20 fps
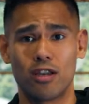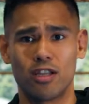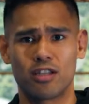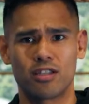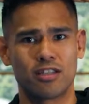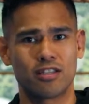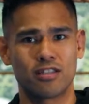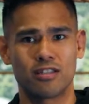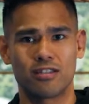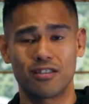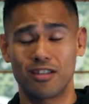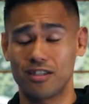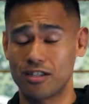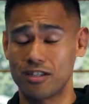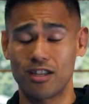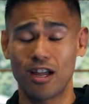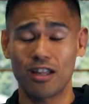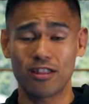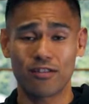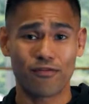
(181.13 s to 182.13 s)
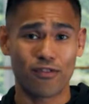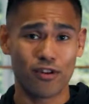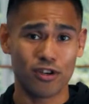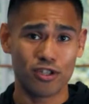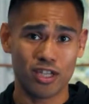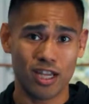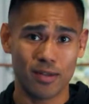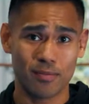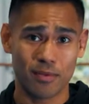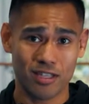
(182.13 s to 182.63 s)
This is not the
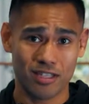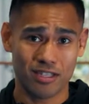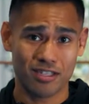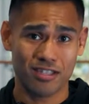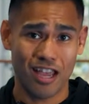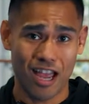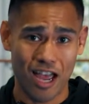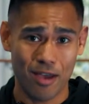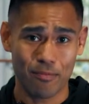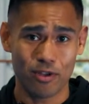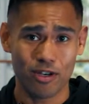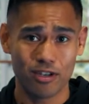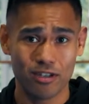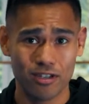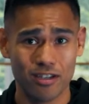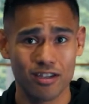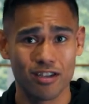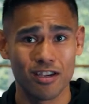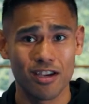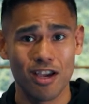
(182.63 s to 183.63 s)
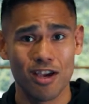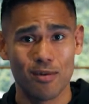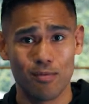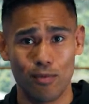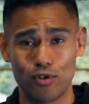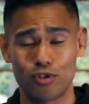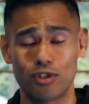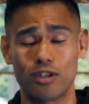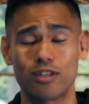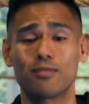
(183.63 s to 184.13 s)
first time that's happened.
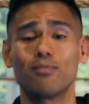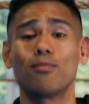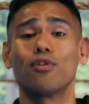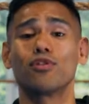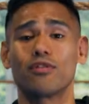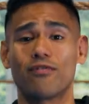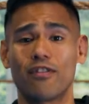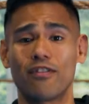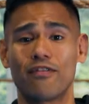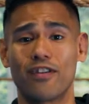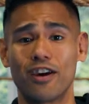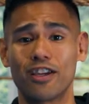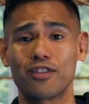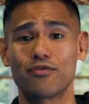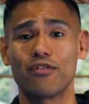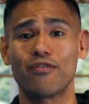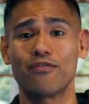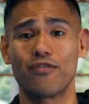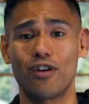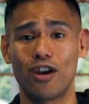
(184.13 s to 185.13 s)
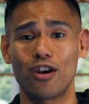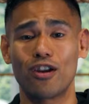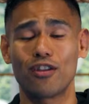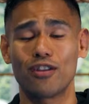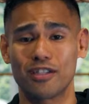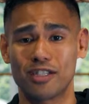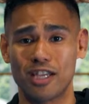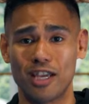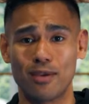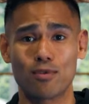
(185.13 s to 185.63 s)
Most of our fights we've fought on
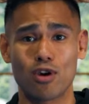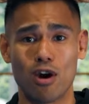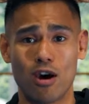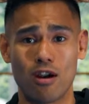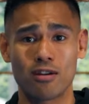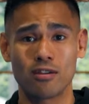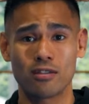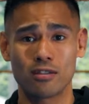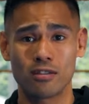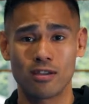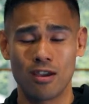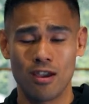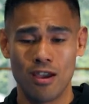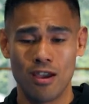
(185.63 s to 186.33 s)
the same cards.